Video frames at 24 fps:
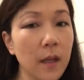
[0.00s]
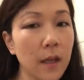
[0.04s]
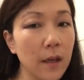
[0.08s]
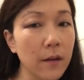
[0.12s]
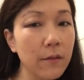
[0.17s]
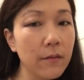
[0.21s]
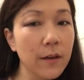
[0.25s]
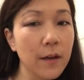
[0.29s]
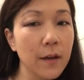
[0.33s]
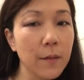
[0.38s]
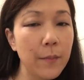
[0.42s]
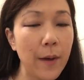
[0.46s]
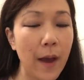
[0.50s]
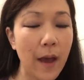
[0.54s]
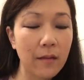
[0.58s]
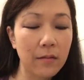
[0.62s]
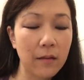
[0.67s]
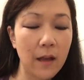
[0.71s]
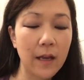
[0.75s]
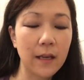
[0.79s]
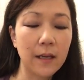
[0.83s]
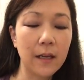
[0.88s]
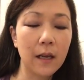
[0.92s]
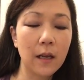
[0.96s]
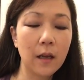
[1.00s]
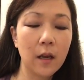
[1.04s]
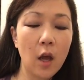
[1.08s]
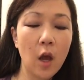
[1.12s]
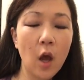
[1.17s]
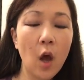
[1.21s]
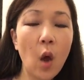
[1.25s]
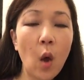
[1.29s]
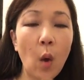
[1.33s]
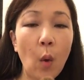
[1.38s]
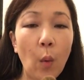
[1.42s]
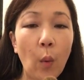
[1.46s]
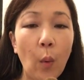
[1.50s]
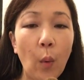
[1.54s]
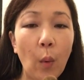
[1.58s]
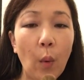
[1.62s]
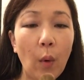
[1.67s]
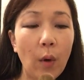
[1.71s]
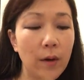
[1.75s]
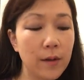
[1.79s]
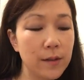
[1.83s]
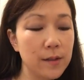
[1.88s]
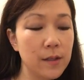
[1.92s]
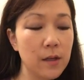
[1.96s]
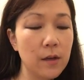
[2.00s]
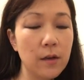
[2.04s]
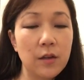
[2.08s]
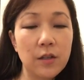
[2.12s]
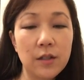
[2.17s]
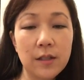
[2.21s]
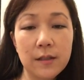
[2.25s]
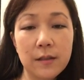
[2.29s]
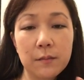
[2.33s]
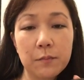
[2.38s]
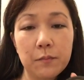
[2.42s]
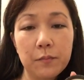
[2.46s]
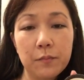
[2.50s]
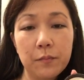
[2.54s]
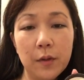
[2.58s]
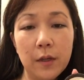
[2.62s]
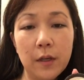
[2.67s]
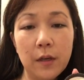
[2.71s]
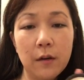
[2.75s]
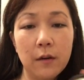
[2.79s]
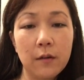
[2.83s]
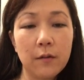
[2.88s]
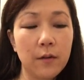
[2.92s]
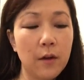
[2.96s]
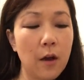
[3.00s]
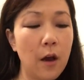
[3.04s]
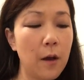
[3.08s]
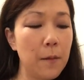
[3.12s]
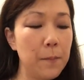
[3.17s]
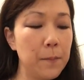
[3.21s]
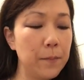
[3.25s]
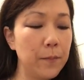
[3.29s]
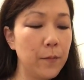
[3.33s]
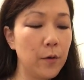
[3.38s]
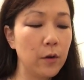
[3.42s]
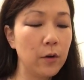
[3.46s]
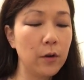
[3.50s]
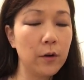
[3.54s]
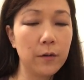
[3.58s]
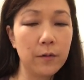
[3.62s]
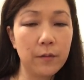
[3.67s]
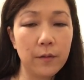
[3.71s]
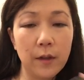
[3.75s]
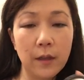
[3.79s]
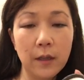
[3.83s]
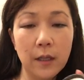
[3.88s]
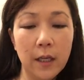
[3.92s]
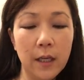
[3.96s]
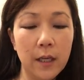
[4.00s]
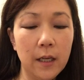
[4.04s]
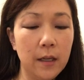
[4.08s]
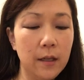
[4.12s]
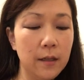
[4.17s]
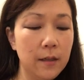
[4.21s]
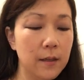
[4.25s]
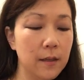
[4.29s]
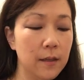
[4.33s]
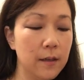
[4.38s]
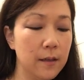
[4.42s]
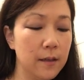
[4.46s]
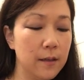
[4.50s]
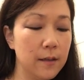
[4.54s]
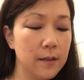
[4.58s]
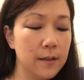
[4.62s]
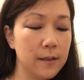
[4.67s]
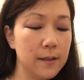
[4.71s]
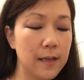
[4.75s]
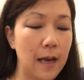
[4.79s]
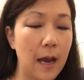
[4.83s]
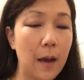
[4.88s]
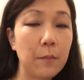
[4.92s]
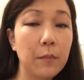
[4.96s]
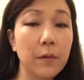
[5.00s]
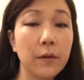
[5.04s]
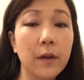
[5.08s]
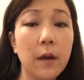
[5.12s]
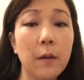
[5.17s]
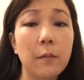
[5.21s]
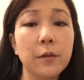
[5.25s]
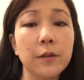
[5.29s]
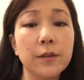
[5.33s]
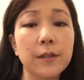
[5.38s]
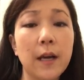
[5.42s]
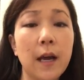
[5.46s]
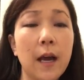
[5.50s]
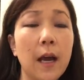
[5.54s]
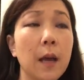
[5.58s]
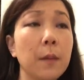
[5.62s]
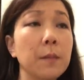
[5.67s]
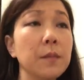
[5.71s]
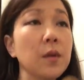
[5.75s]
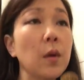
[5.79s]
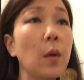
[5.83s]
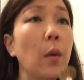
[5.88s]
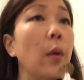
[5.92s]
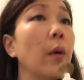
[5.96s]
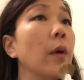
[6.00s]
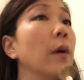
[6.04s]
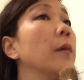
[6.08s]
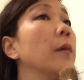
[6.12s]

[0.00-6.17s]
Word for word: even in bad lighting. So you just put in your cup or the lid, tap a couple times.